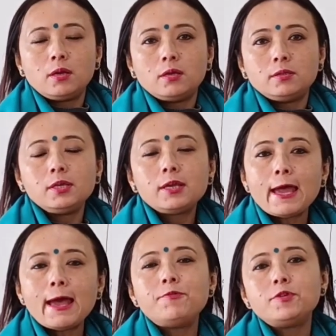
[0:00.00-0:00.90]
The
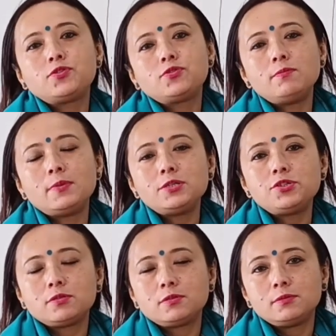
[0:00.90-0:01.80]
gap was so
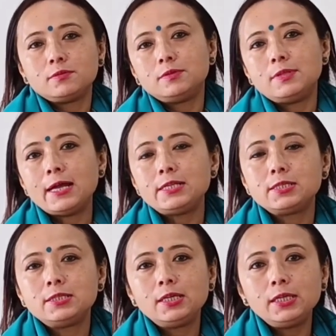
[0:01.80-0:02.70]
much that
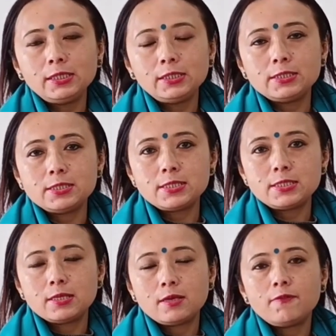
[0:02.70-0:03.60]
the
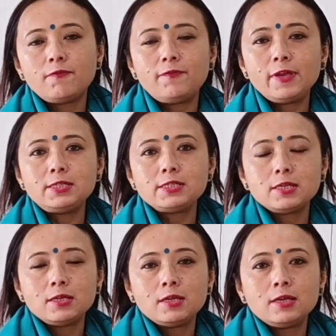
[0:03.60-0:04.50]
Indians felt
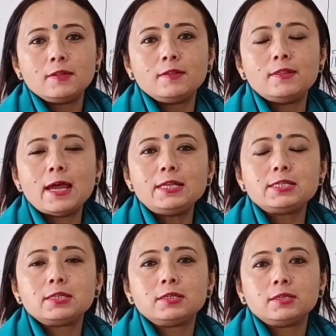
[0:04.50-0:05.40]
that
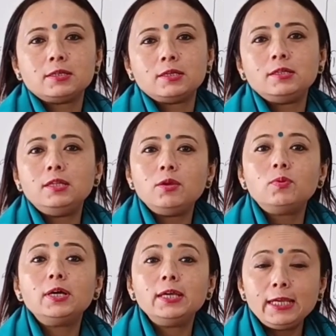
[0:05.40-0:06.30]
they
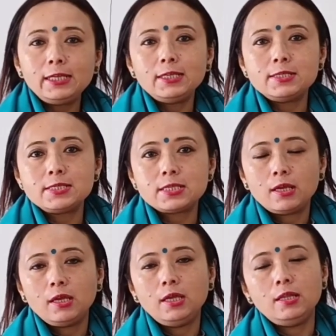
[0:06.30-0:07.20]
were aliens
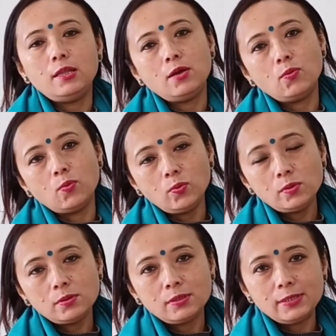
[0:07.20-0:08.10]
in their
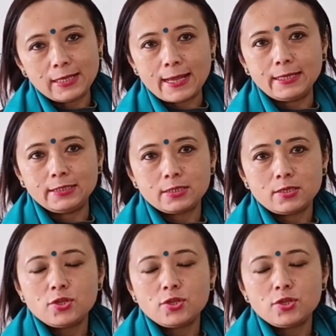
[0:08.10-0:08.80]
own land.